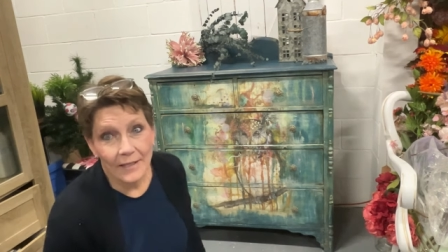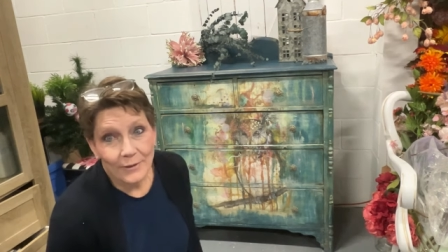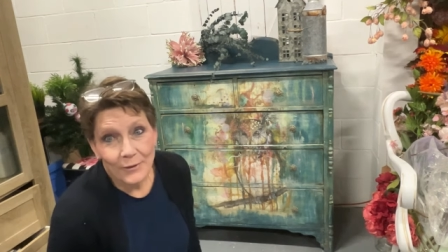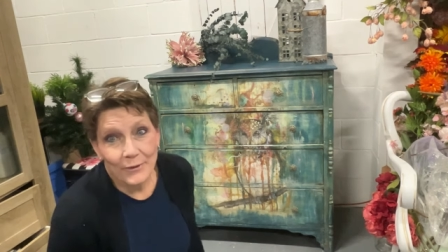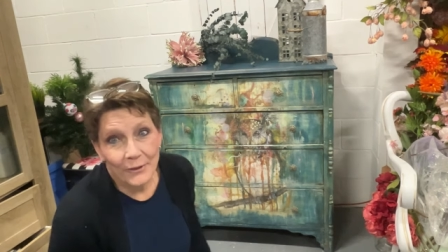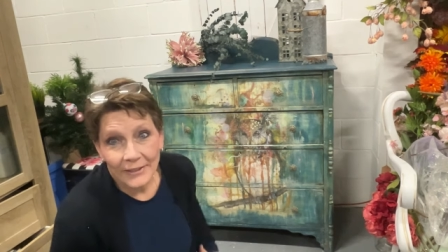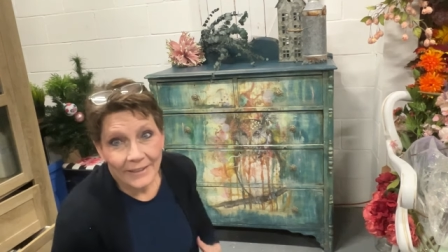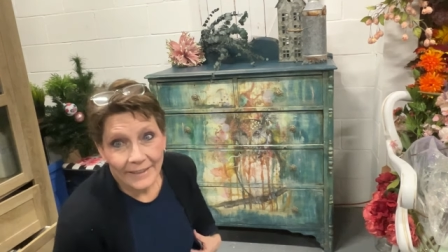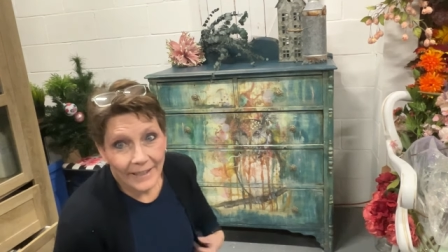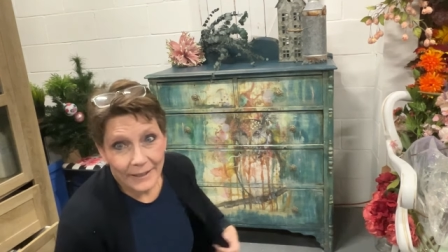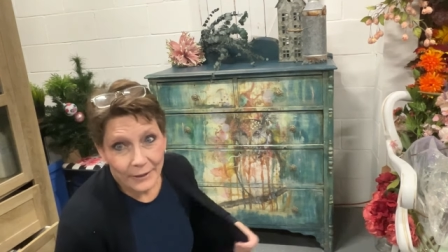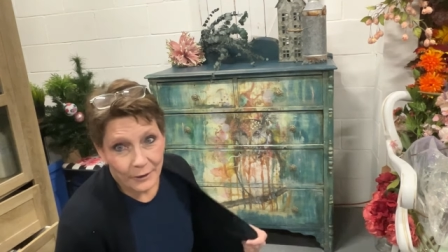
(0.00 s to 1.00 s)
I just couldn't
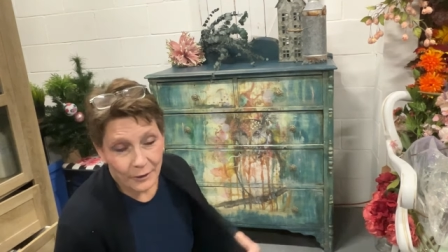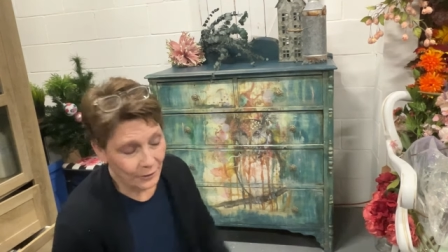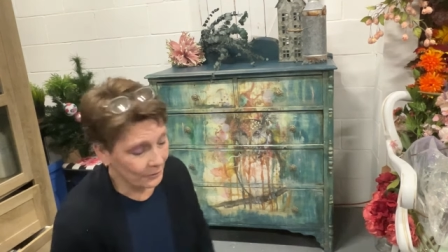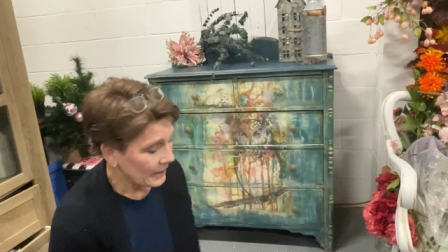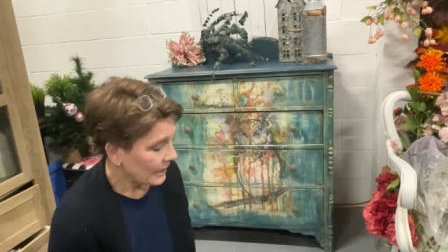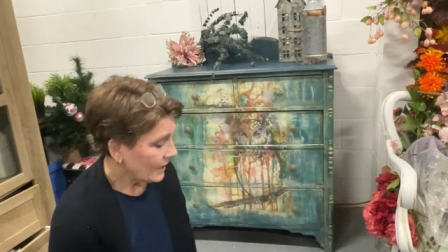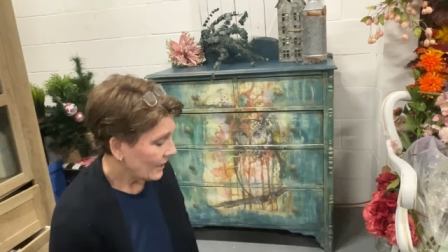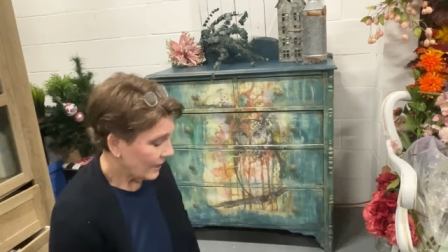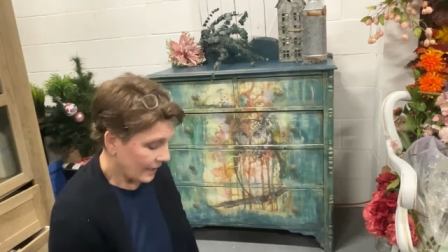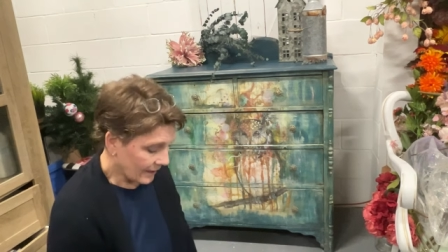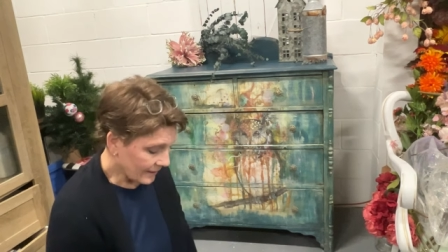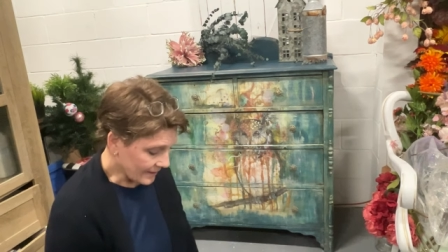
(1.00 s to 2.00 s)
let it go
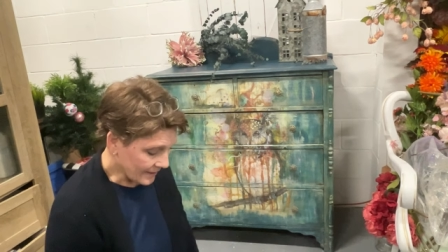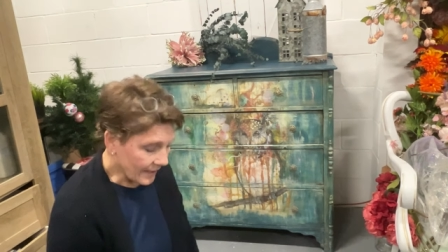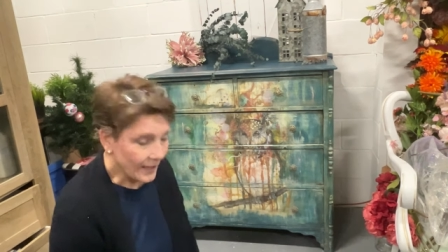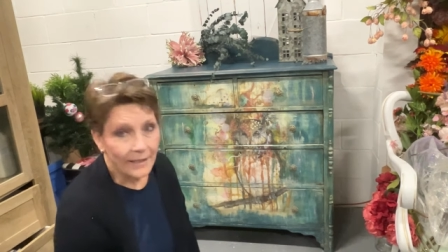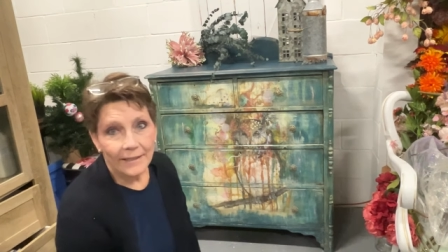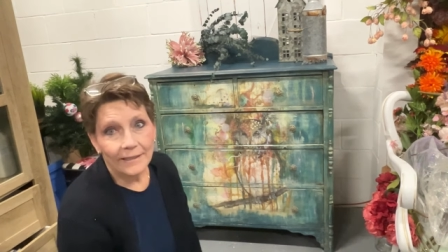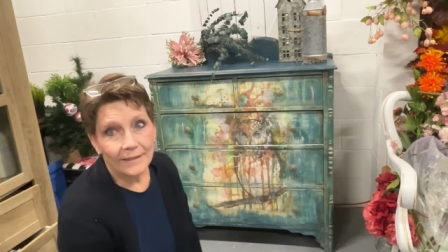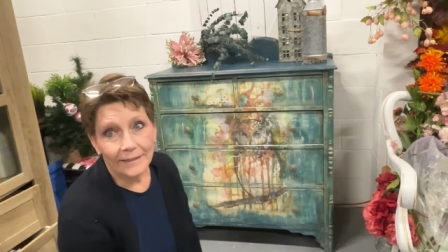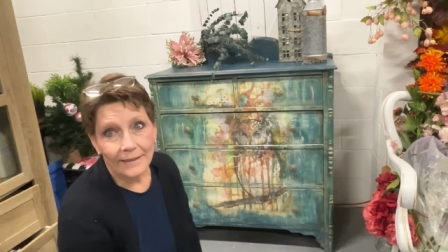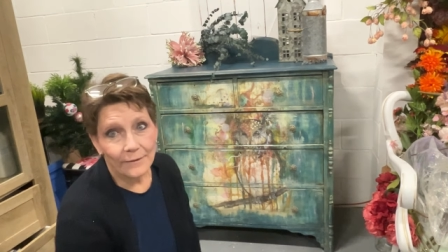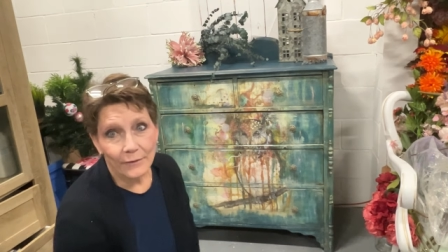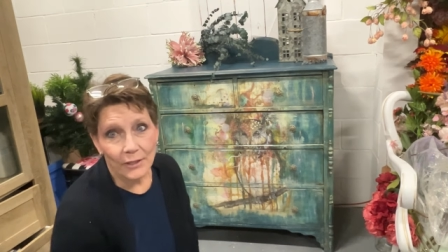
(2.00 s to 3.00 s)
and uh,
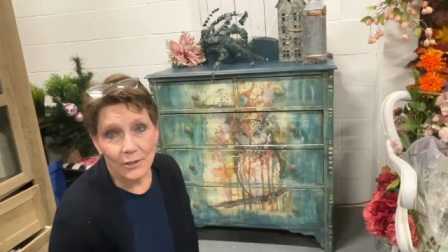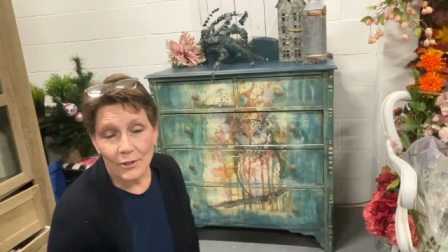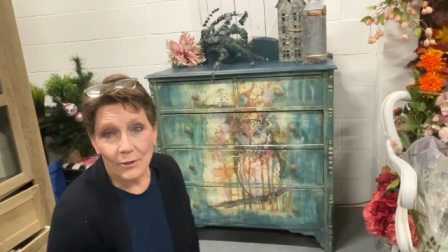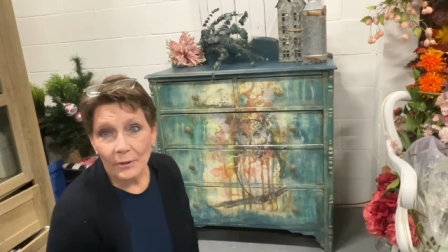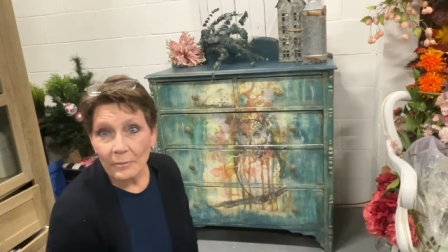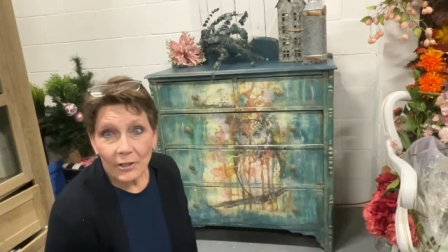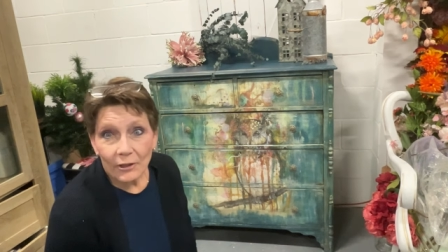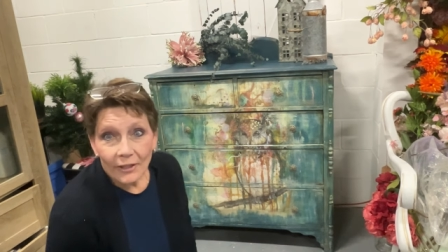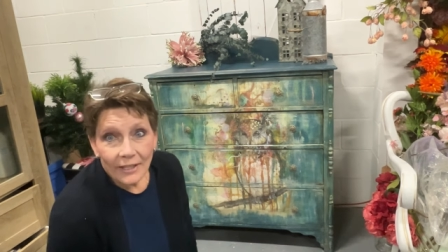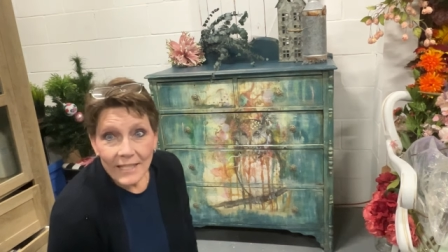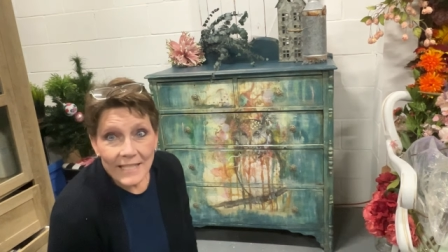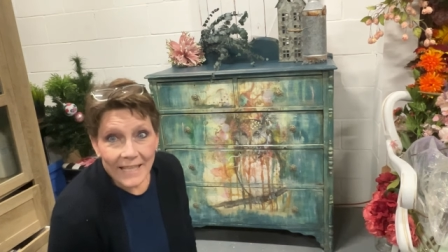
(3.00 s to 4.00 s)
leave it. So I'm here
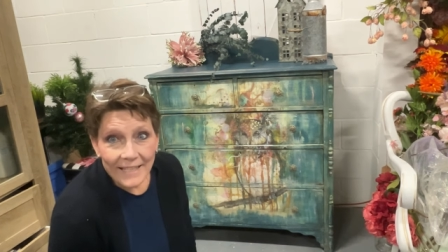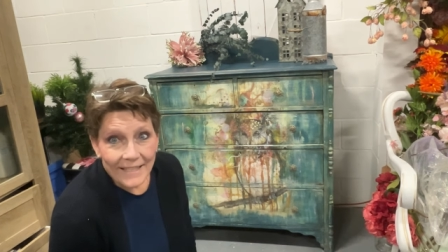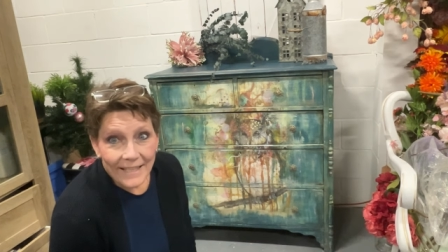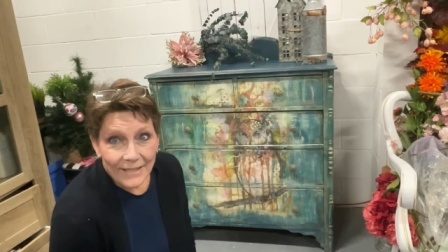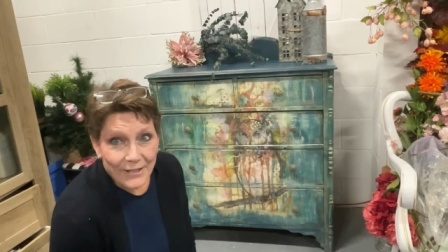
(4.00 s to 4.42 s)
on a Sunday